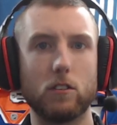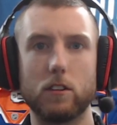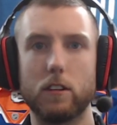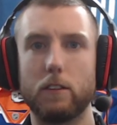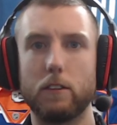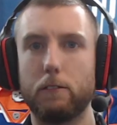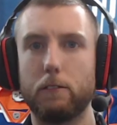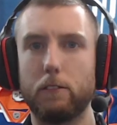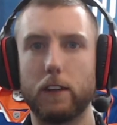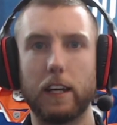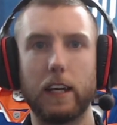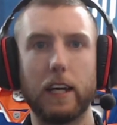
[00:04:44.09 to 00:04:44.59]
and
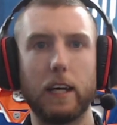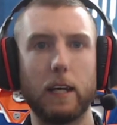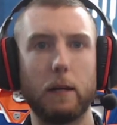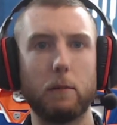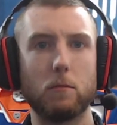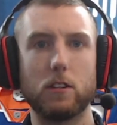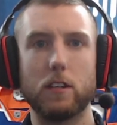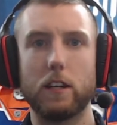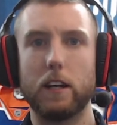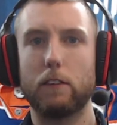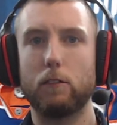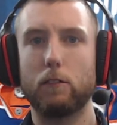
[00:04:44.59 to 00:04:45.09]
Flames
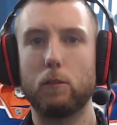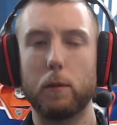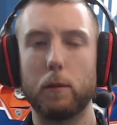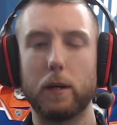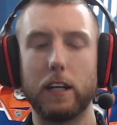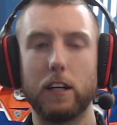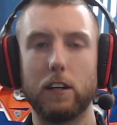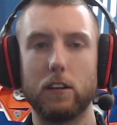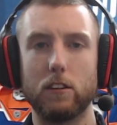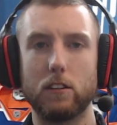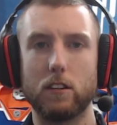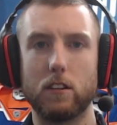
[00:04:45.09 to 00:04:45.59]
and everybody
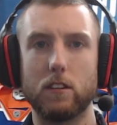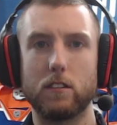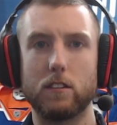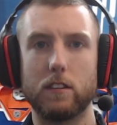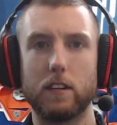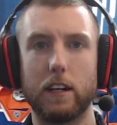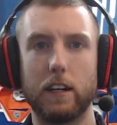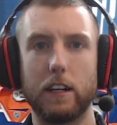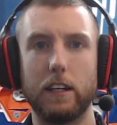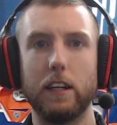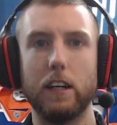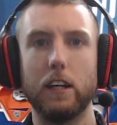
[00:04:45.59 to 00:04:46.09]
else has
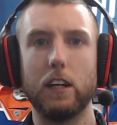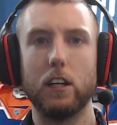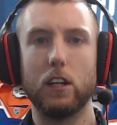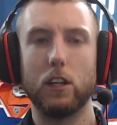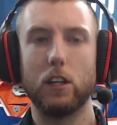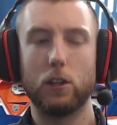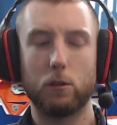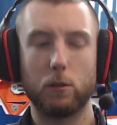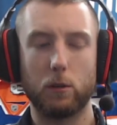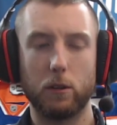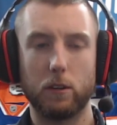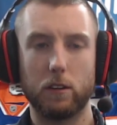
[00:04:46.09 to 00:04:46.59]
done
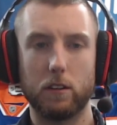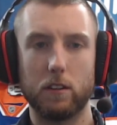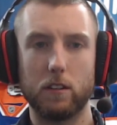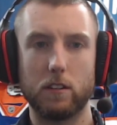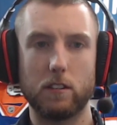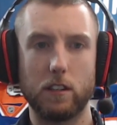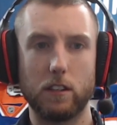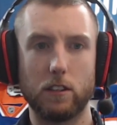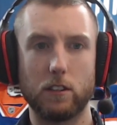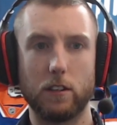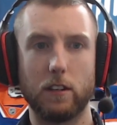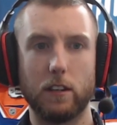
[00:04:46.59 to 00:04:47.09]
throughout the
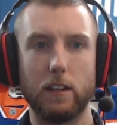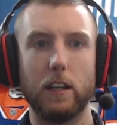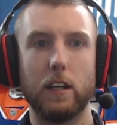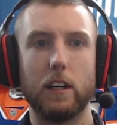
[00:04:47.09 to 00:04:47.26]
season.